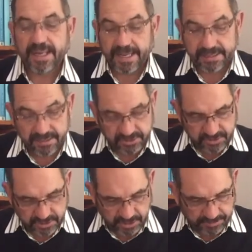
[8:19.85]
at
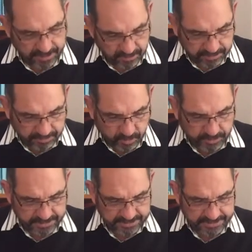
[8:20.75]
this time? How
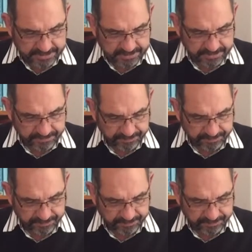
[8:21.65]
important it is.